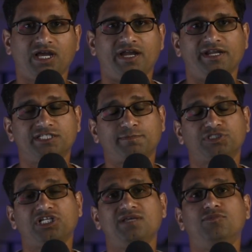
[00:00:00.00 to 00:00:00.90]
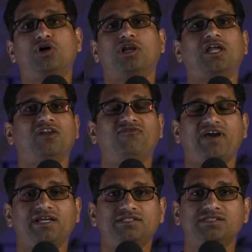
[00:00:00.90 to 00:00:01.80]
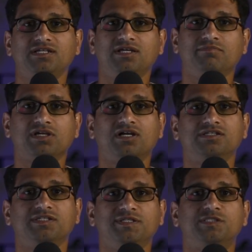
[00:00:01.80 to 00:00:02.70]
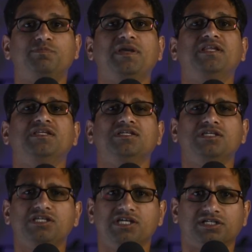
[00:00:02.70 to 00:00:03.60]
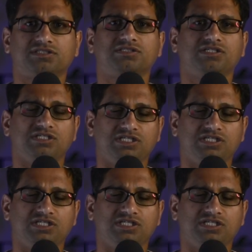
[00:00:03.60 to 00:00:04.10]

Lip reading: and especially Mohanlal fans because it's been years,